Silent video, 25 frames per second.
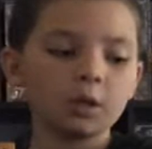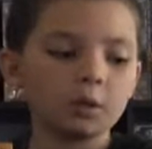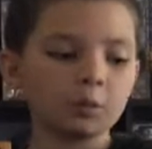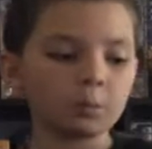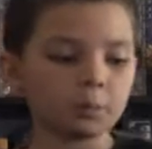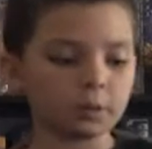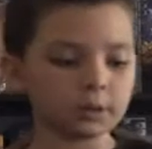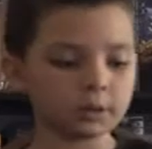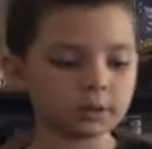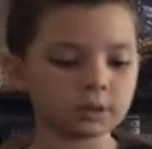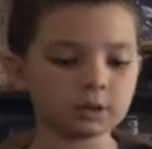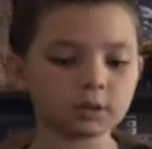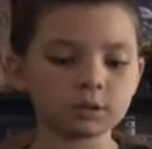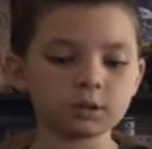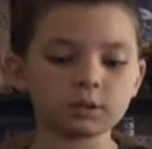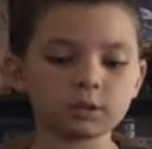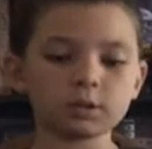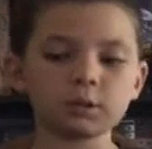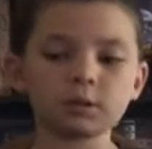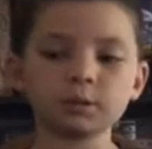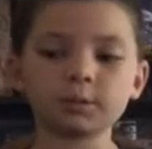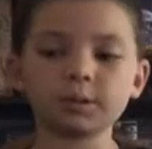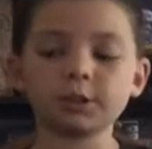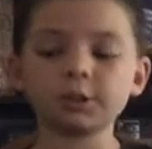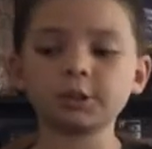
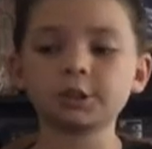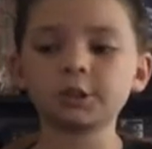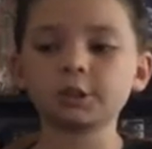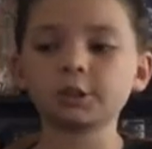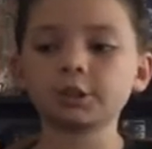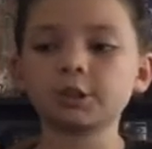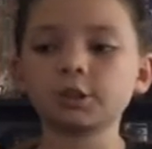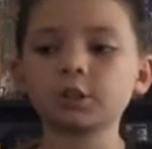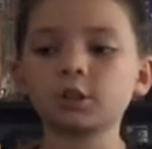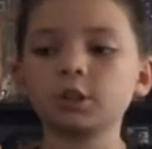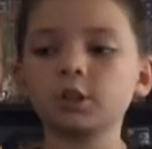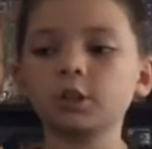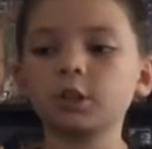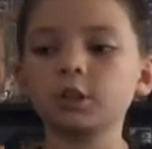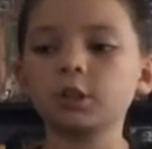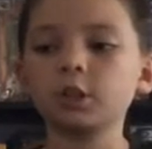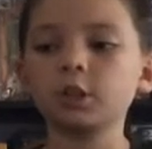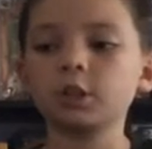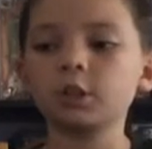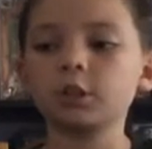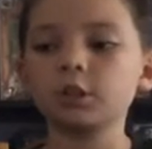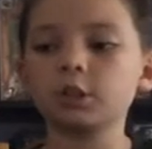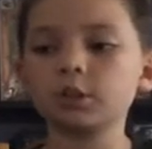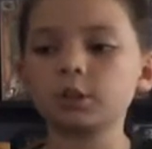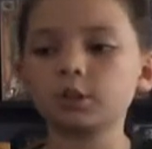Once
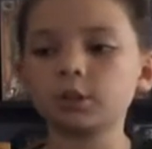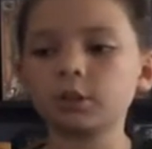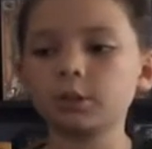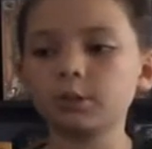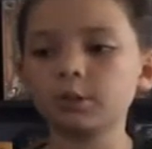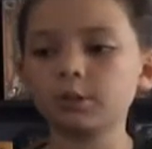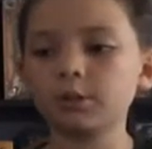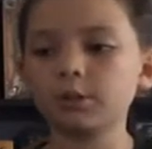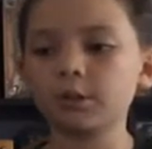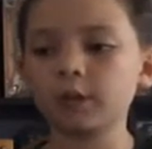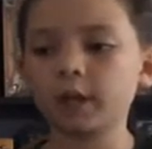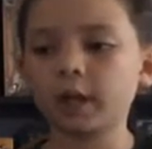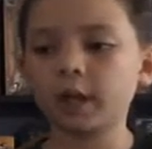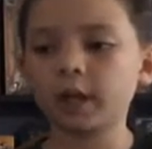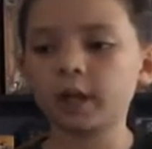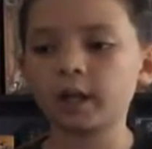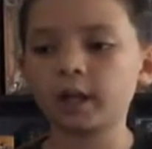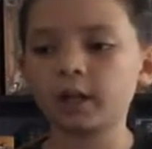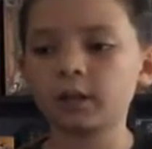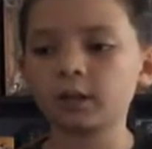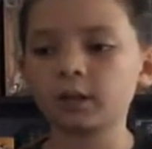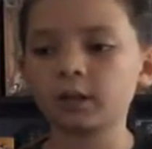you're done with that,